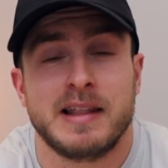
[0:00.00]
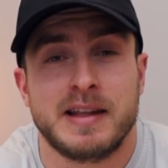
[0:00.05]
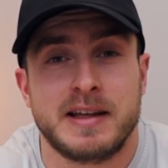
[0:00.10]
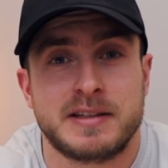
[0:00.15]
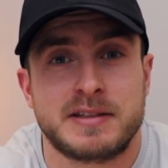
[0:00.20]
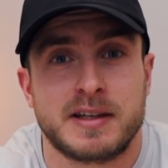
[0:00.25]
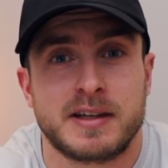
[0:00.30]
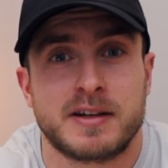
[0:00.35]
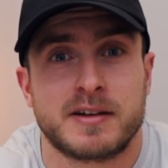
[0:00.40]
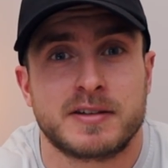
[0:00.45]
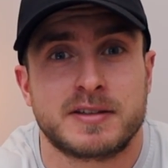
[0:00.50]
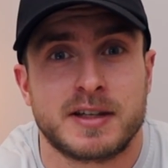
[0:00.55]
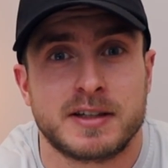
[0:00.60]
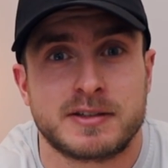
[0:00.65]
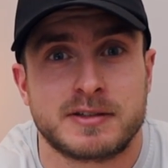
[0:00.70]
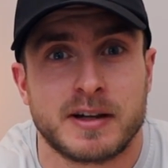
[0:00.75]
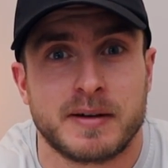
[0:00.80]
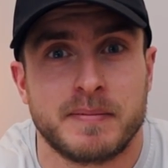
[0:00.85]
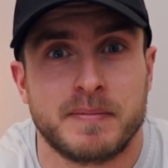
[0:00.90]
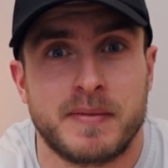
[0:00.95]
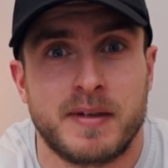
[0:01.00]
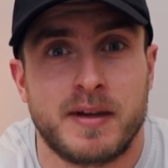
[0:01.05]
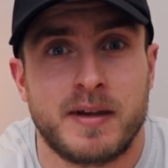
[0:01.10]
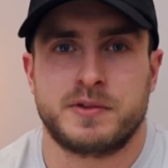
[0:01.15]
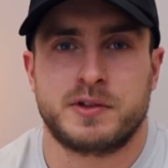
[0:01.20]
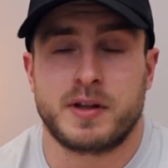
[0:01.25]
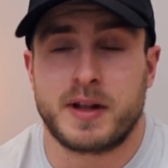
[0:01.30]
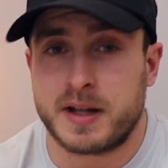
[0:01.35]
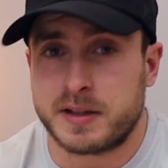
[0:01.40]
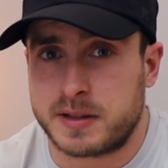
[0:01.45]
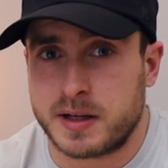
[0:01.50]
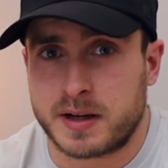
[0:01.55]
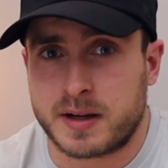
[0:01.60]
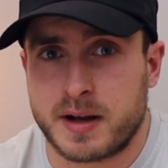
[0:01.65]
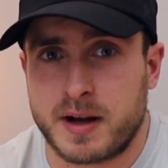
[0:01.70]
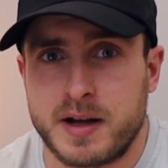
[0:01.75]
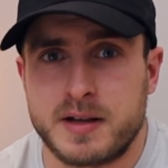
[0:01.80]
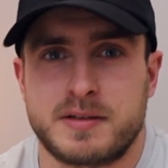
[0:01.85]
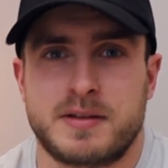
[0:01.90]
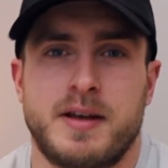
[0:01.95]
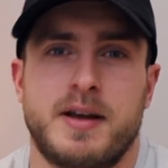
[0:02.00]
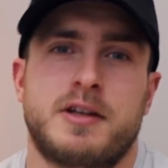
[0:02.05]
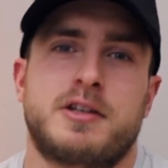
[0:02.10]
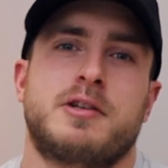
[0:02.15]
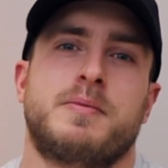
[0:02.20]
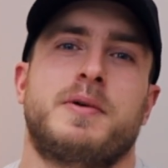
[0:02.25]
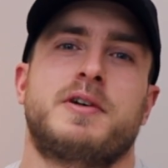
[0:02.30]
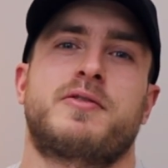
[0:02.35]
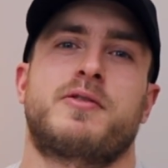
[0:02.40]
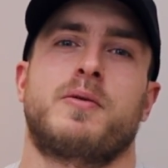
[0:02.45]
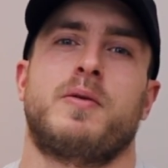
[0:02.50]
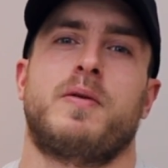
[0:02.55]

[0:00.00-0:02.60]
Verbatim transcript: leasing your system. So that's it, guys. Thanks so much for